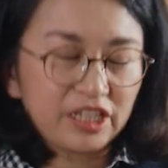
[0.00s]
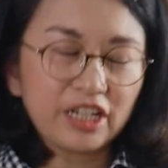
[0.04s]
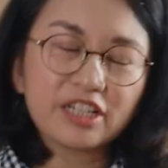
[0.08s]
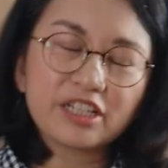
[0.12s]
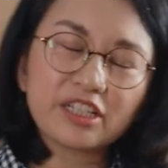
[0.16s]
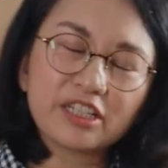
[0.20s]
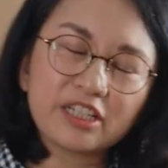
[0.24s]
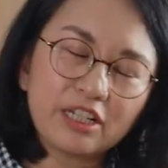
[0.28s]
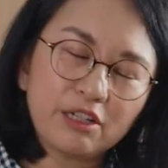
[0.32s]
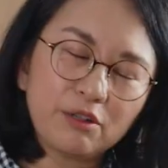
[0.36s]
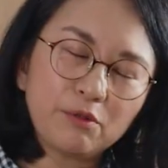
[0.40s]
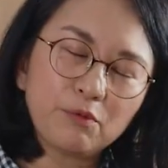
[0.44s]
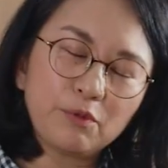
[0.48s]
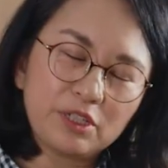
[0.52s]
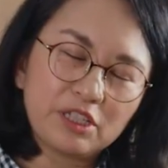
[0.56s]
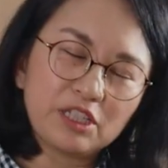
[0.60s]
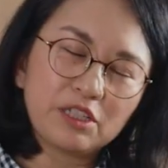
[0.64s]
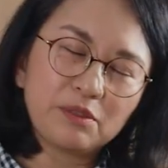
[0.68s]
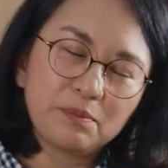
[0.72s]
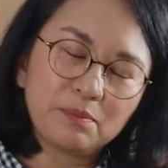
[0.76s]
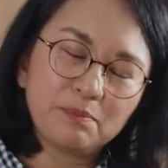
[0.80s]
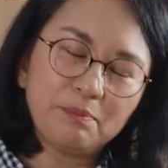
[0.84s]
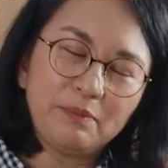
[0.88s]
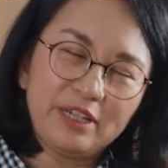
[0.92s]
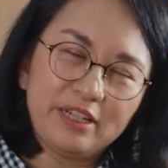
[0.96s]
Yashiki,
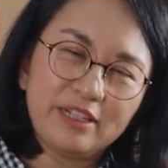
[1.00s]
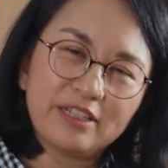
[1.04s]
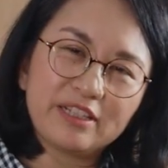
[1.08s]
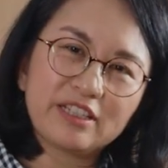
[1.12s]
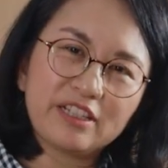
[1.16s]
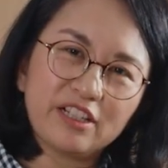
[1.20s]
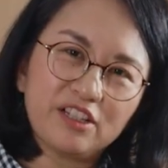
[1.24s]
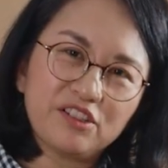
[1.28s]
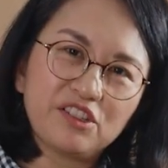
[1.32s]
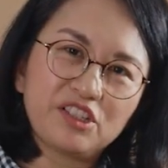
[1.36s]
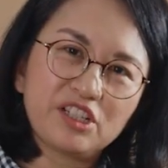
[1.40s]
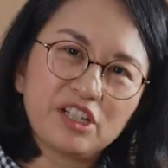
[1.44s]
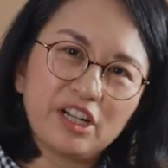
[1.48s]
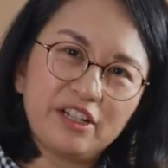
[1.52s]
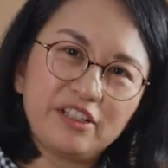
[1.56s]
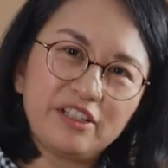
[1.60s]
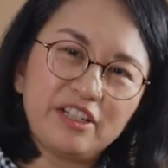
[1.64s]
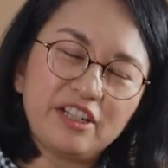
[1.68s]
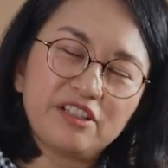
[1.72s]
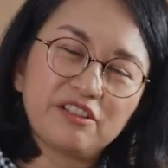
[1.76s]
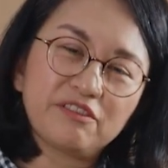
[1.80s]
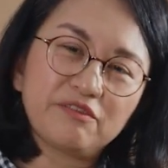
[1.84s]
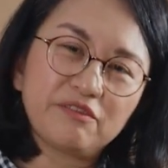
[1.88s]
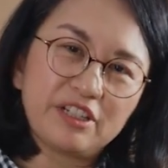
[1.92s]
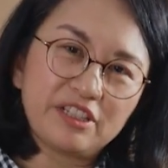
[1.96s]
which means a
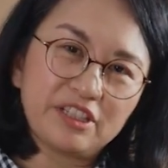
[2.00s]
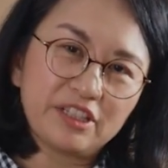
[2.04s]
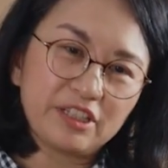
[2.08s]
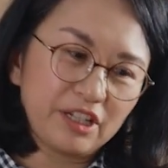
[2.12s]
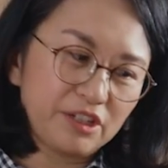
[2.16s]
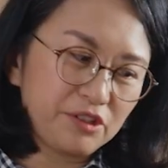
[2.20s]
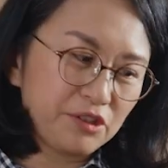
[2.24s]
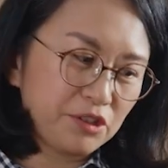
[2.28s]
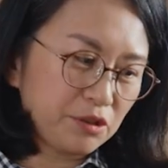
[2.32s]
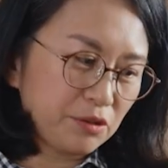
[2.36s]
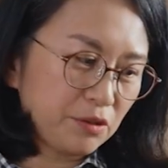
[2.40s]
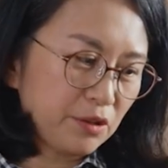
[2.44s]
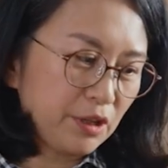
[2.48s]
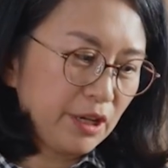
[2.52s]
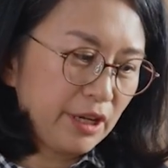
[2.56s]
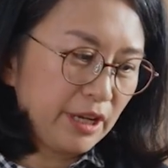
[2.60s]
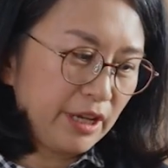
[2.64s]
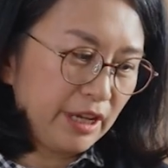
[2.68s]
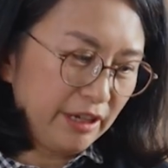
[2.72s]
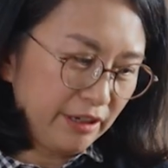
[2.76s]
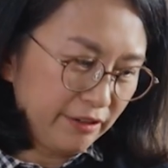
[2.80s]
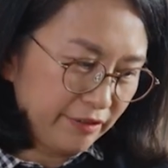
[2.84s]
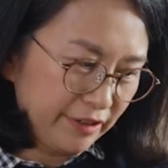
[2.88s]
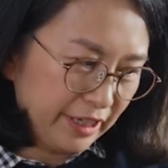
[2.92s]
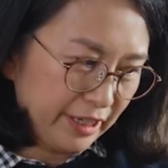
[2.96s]
Chinese residential
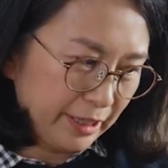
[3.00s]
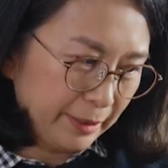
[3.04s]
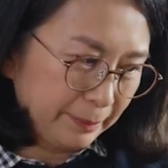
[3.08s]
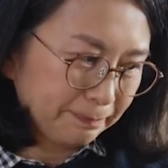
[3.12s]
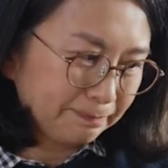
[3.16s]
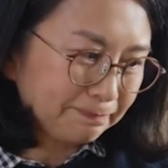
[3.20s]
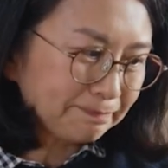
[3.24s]
area.